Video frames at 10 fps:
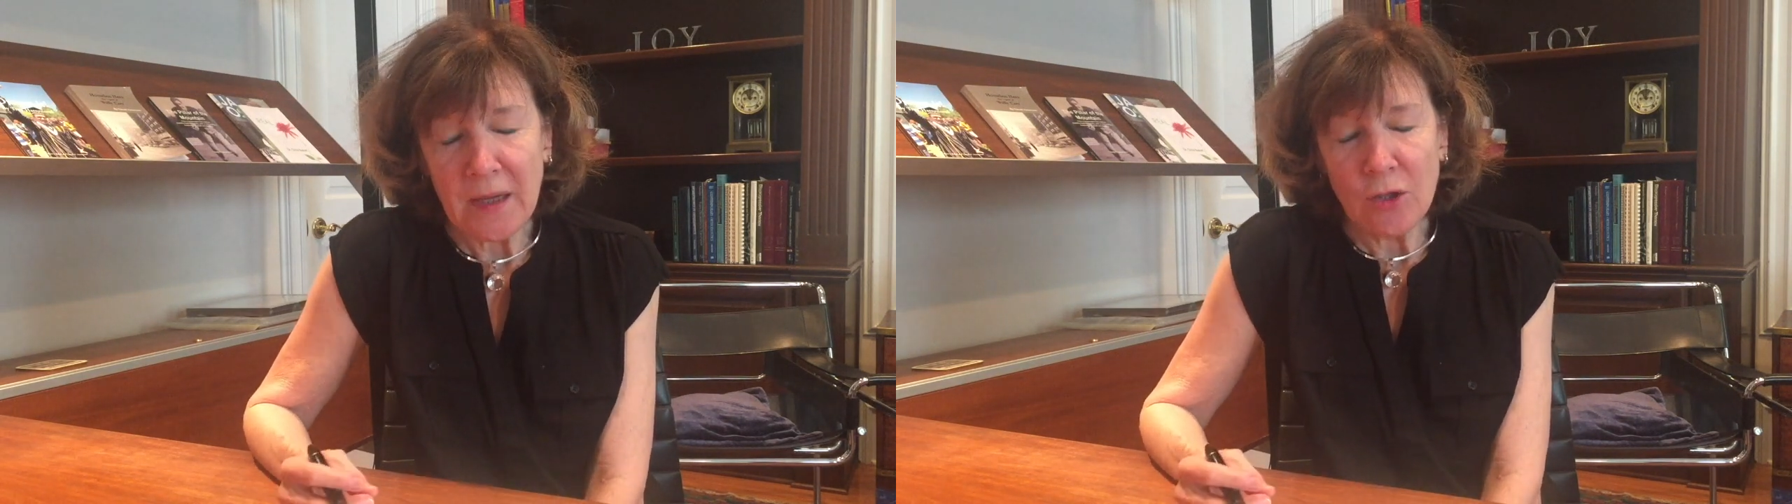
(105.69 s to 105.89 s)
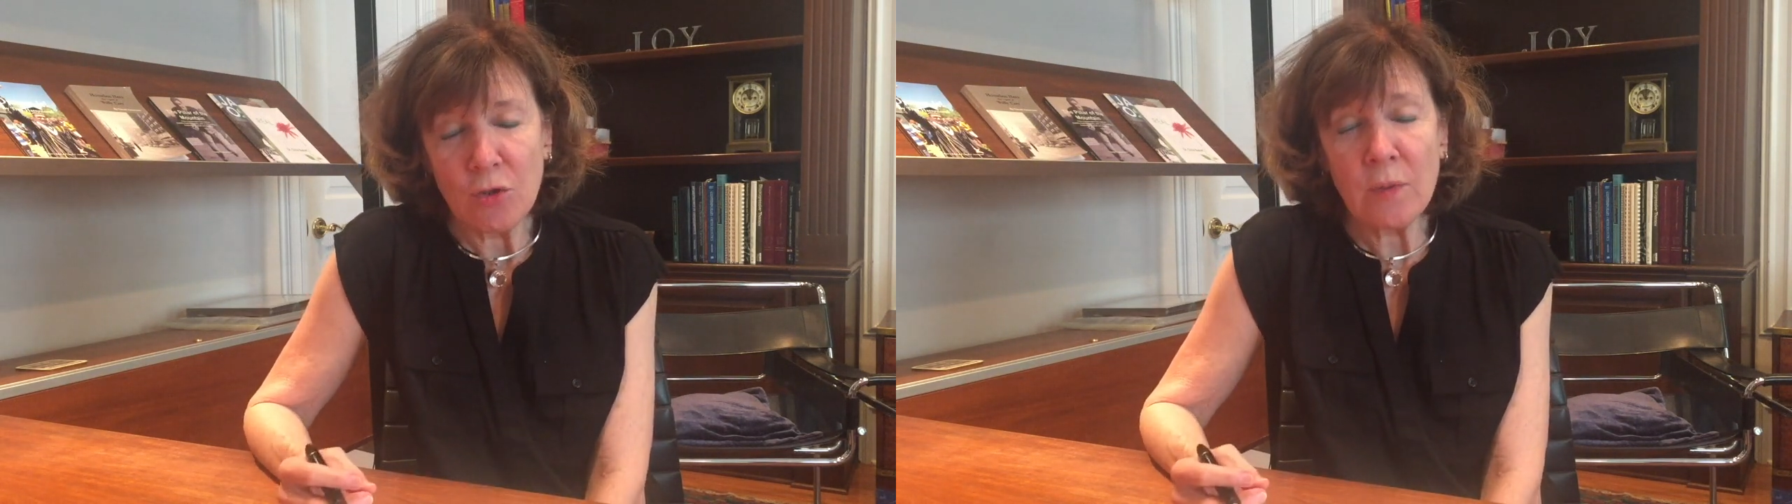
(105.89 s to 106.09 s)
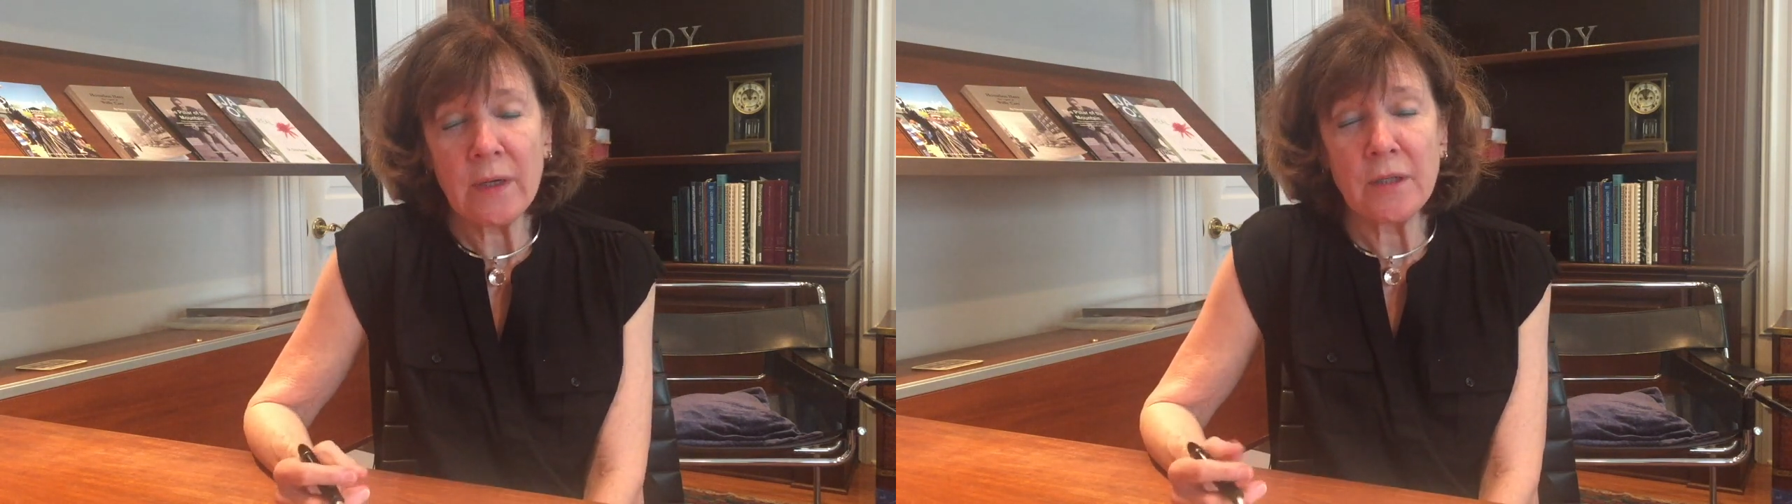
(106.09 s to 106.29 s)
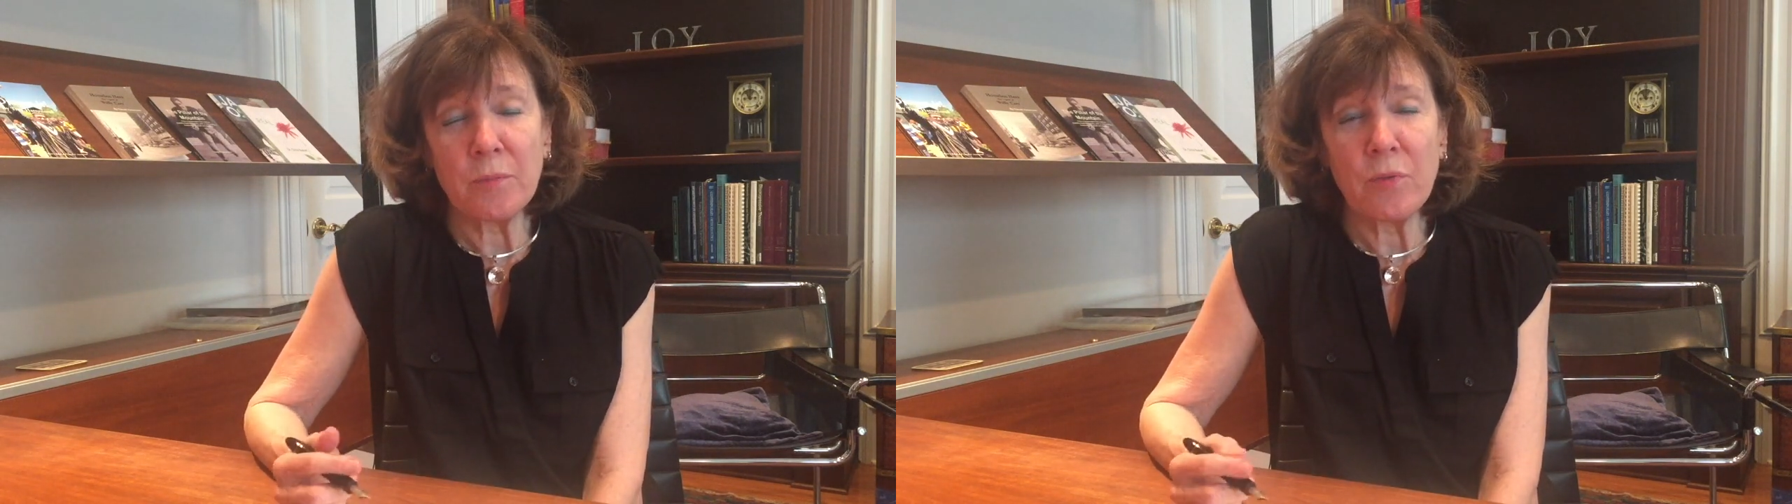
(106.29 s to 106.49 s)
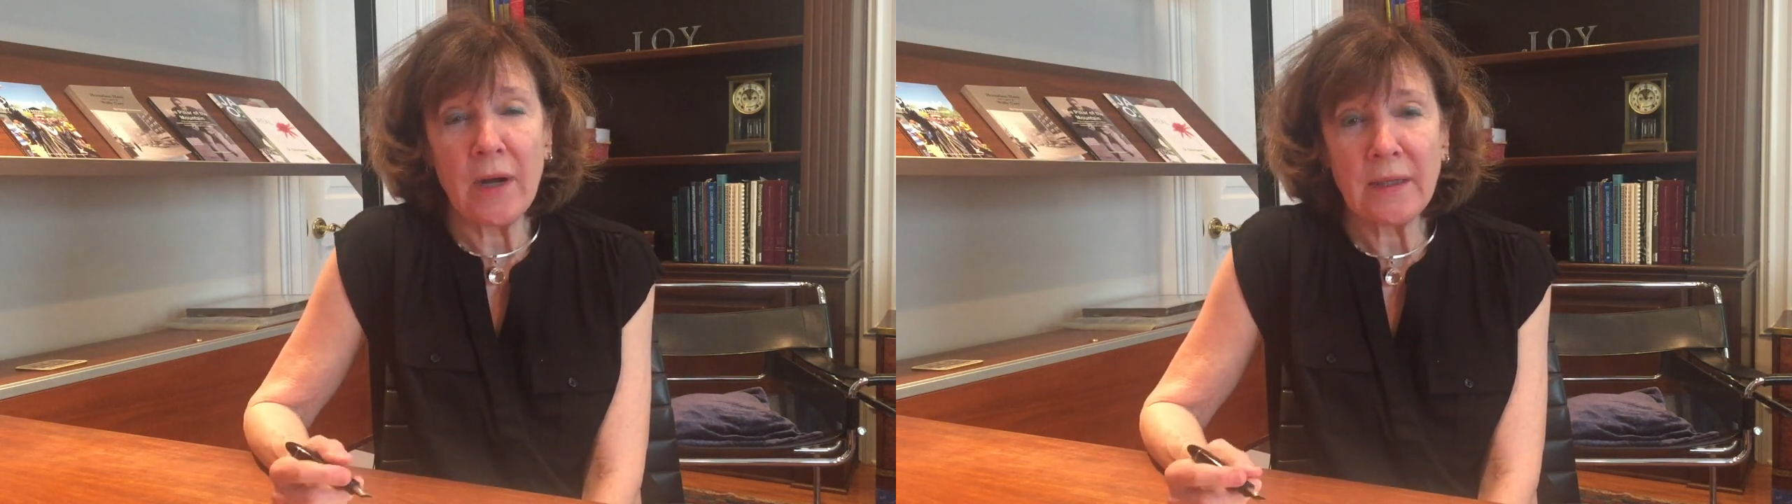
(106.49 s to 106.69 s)
You went into
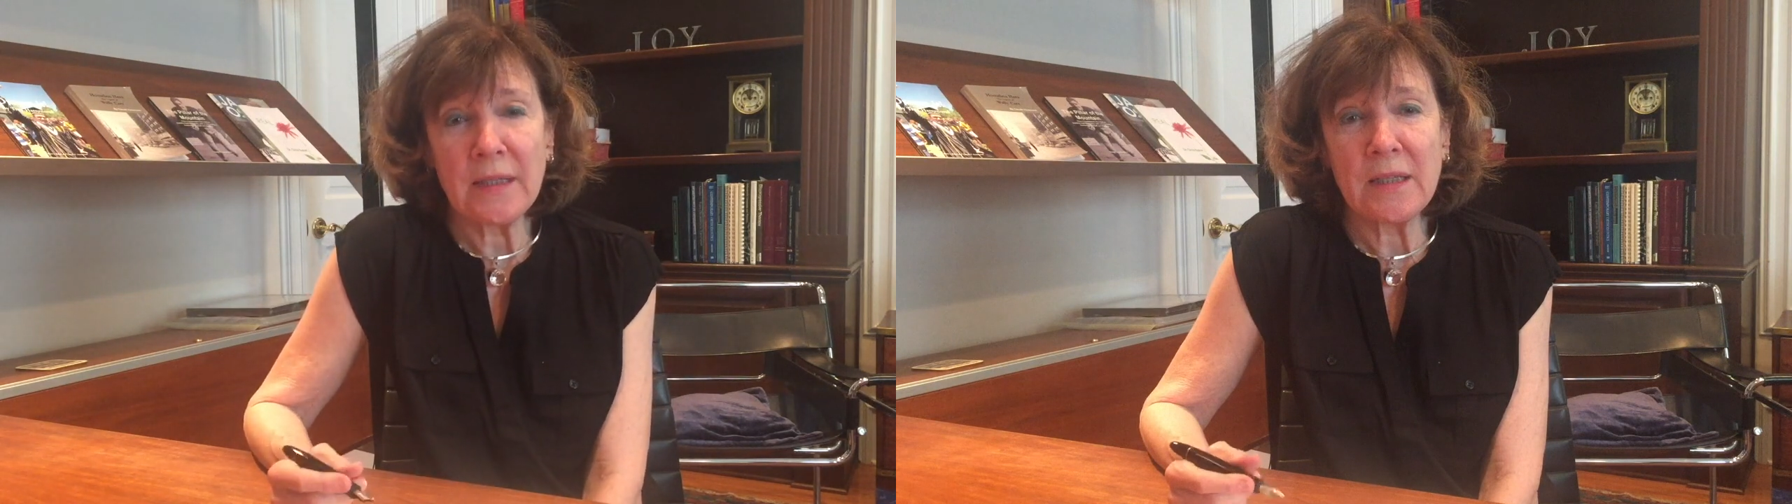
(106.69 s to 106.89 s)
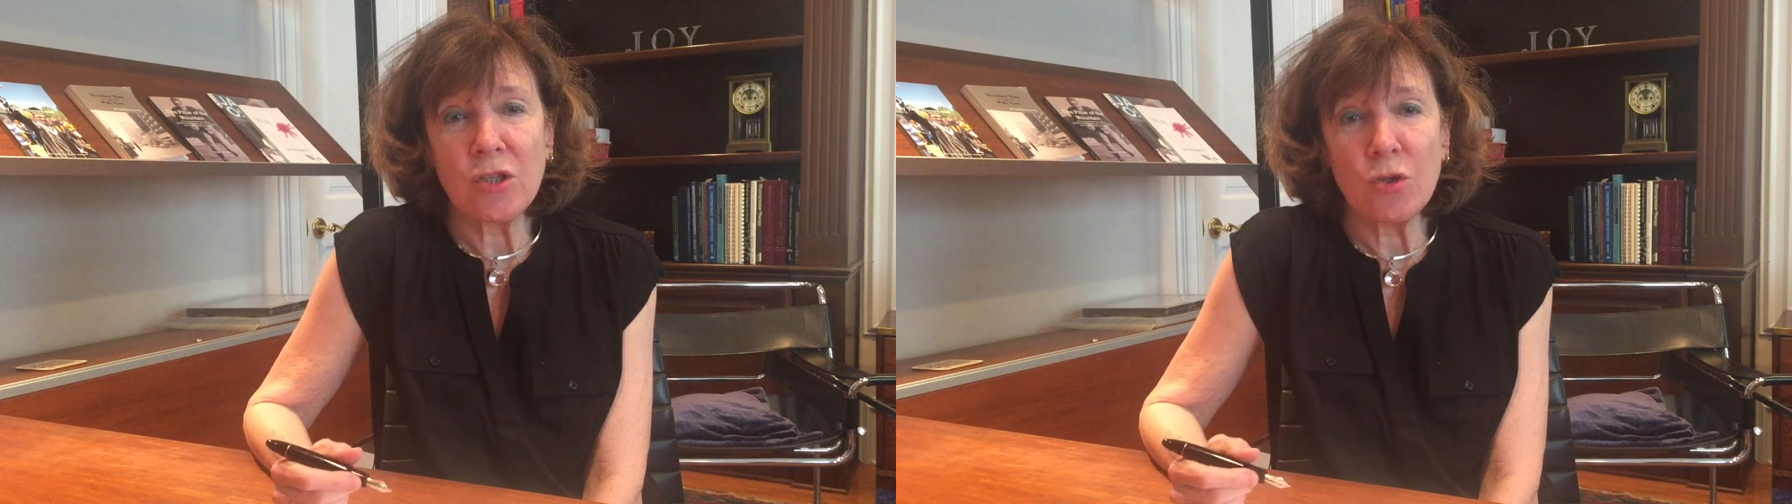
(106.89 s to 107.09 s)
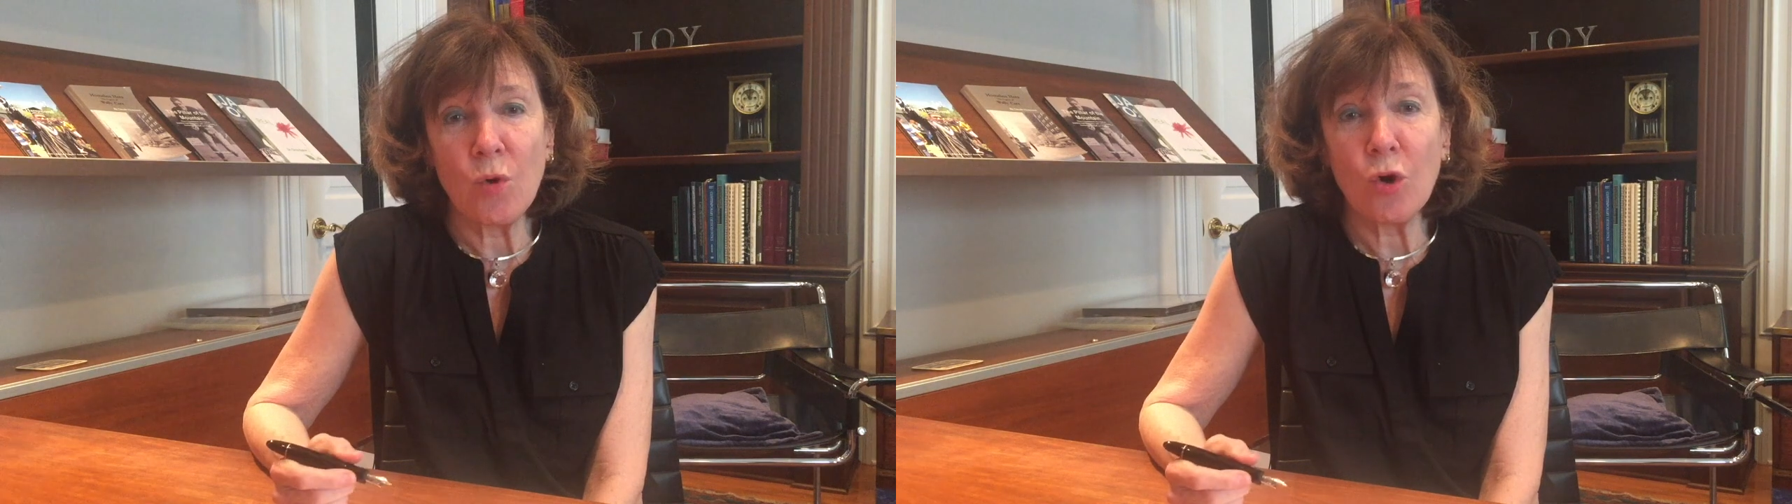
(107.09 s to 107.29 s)
practice to